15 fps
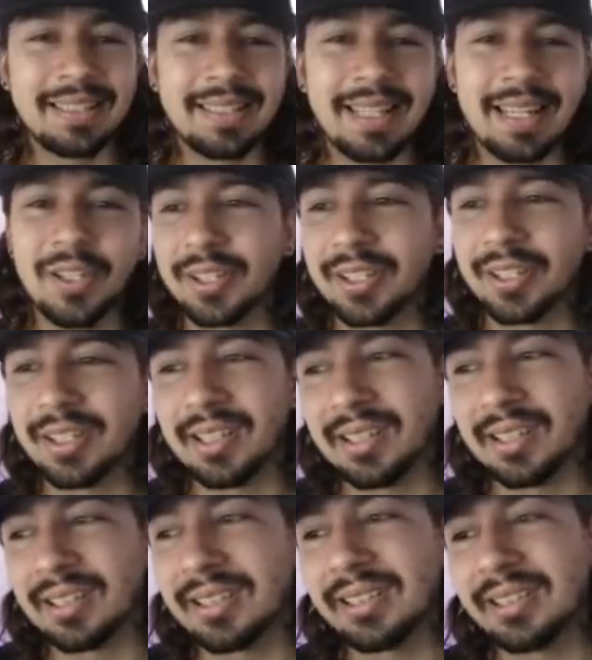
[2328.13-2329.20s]
They're not going to,
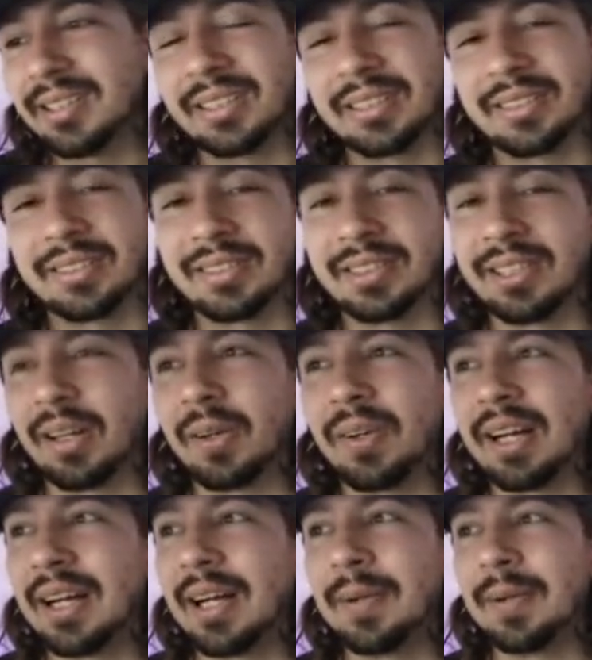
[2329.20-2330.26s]

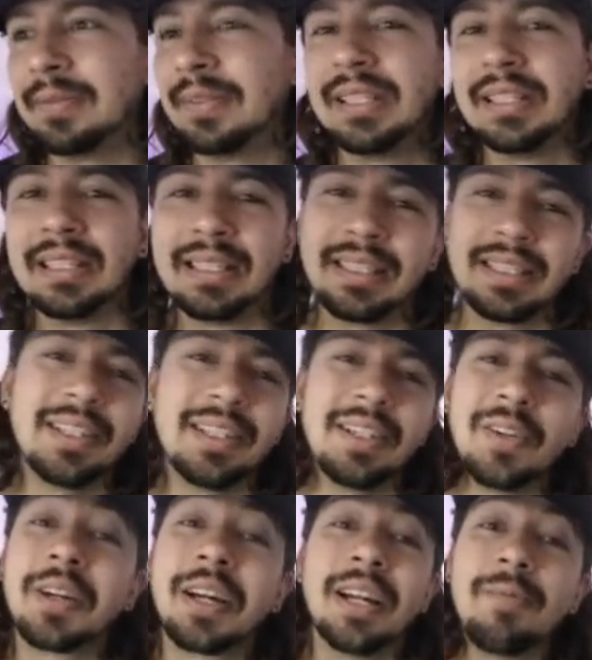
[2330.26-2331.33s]
they're
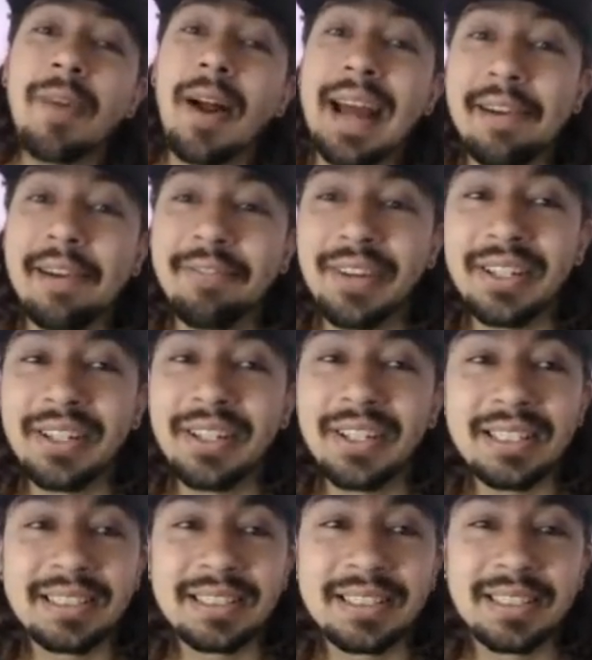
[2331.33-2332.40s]
not going to run out of fitness.